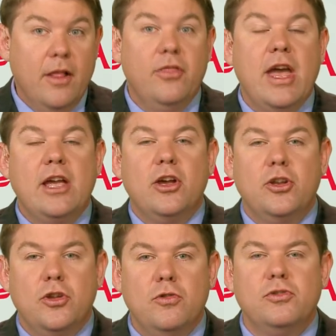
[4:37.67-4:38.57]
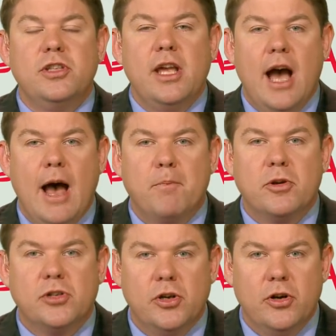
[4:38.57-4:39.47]
they could use the
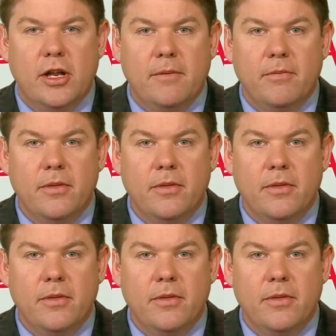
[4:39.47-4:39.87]
opportunity